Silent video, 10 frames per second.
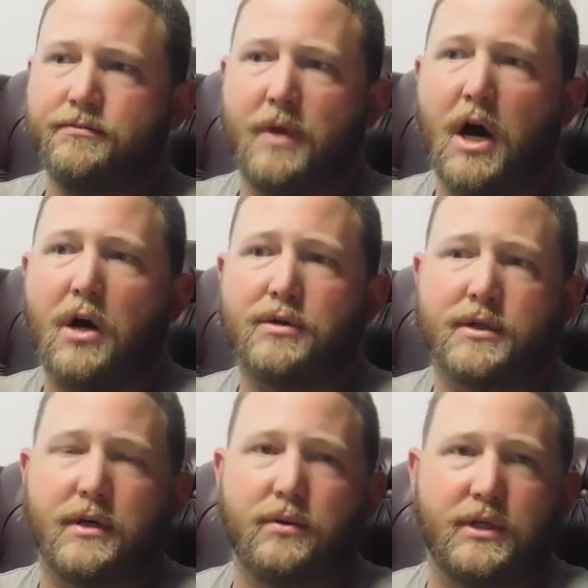all
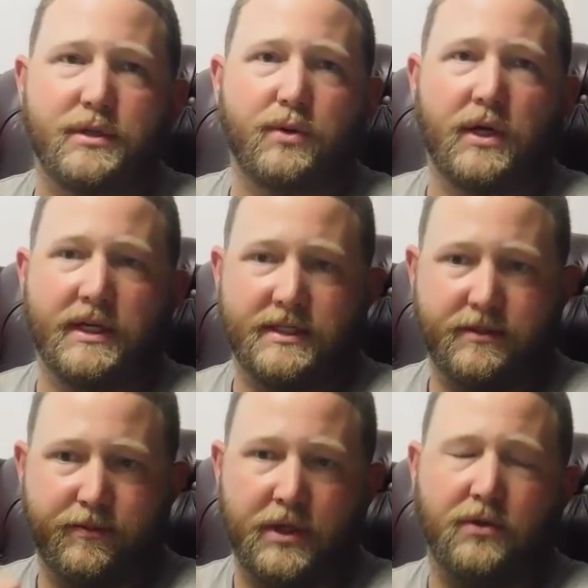summer and spring is
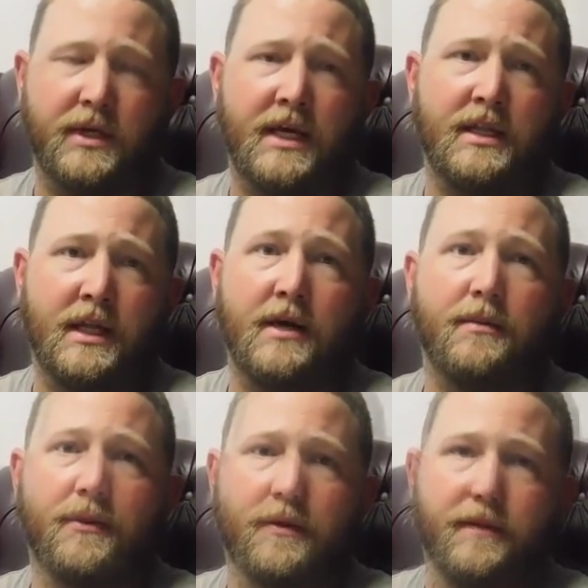to build that
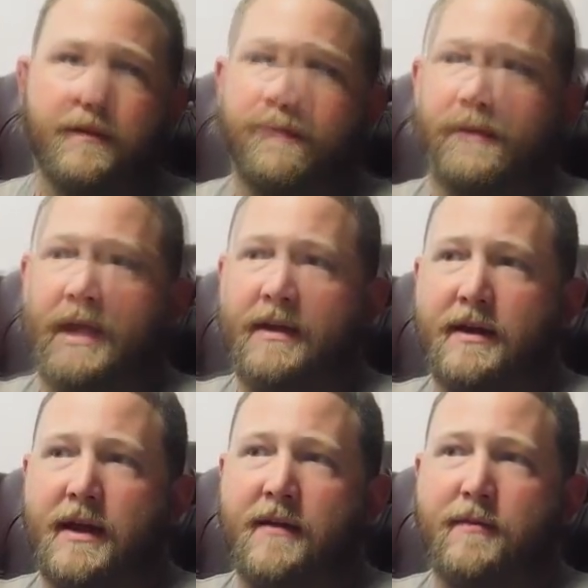depth. Well,
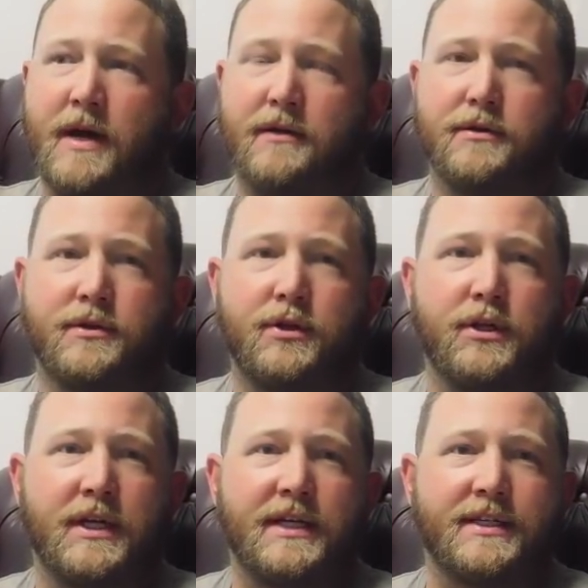it, everybody looks
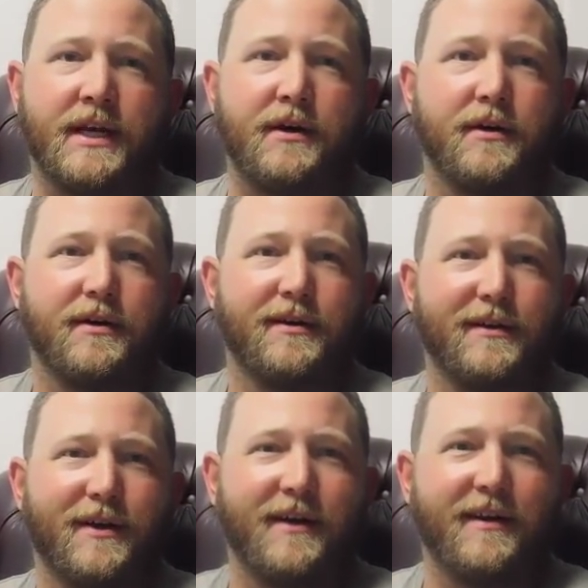good against air. You
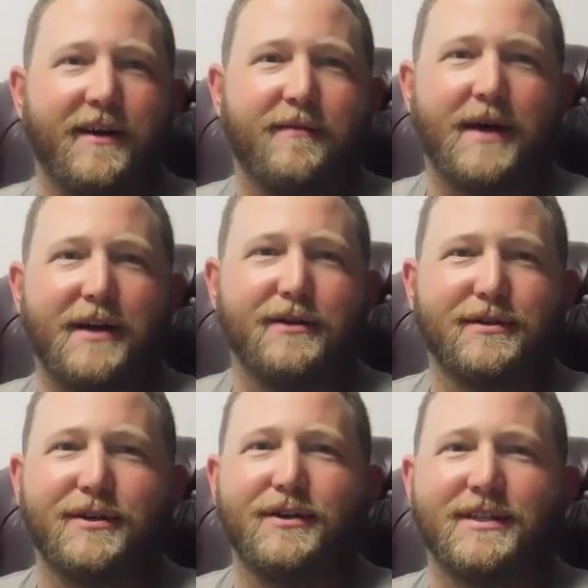know, everybody looks
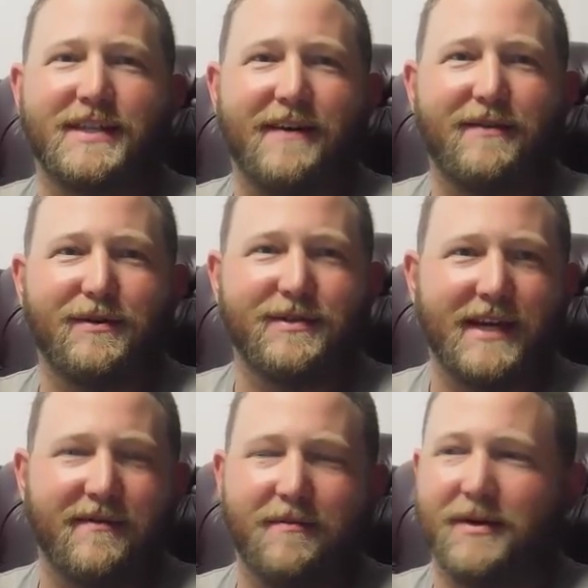good in seven on
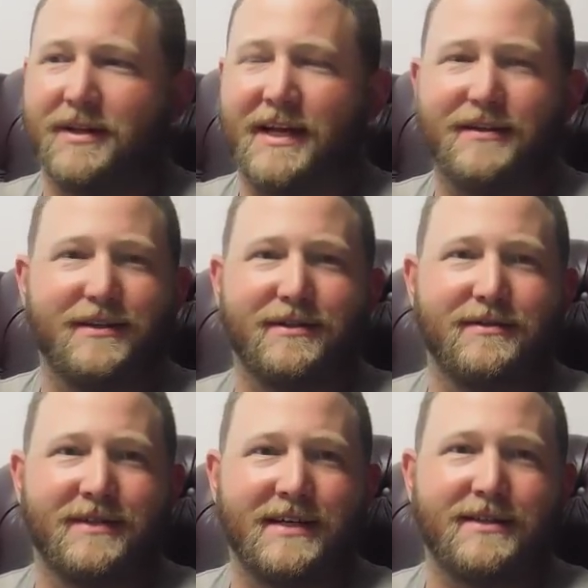seven, but that
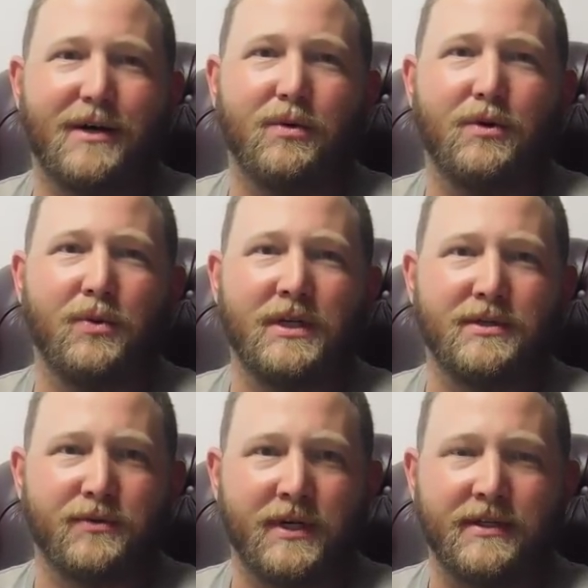doesn't. That's not what
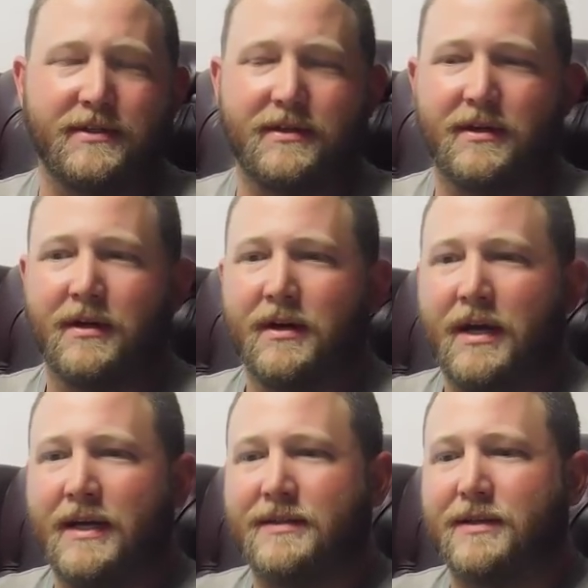wins ranks.
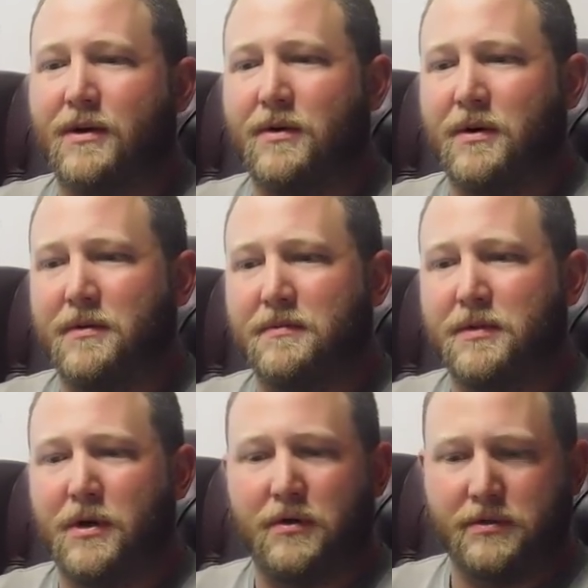And so, um, you
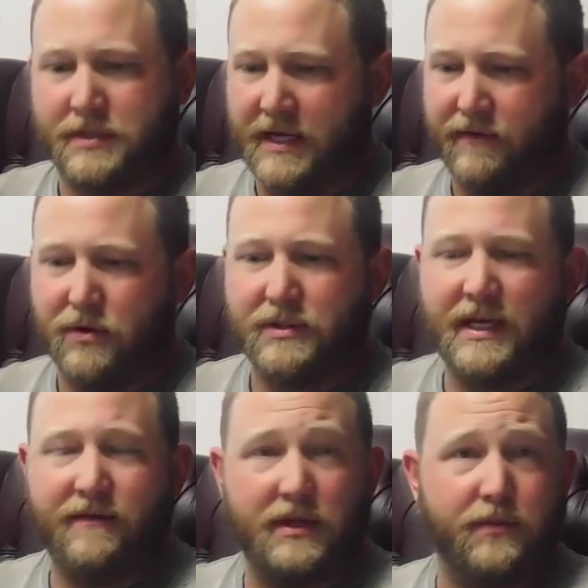know, seven on
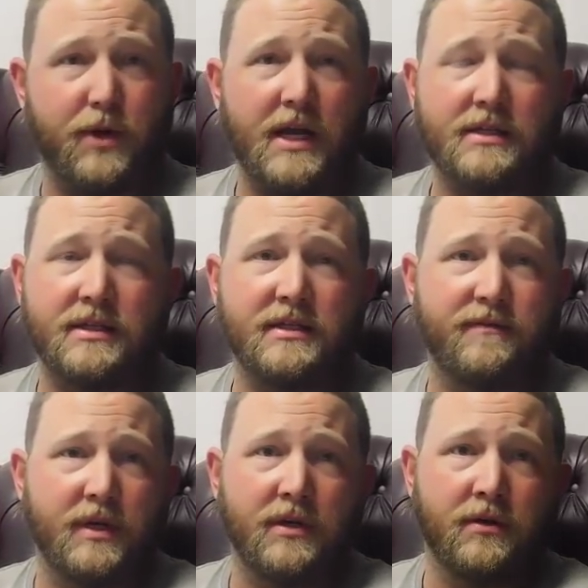seven practices have
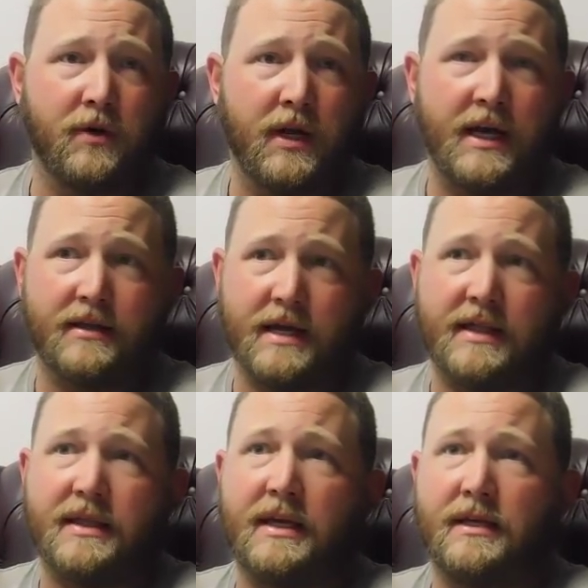been great. I,
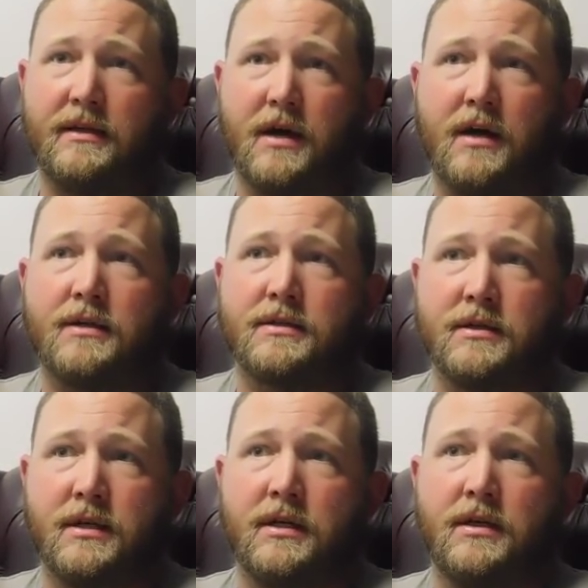I think
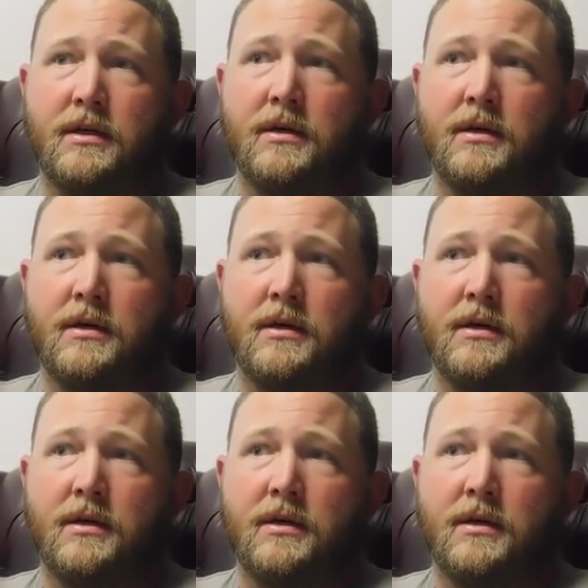honestly,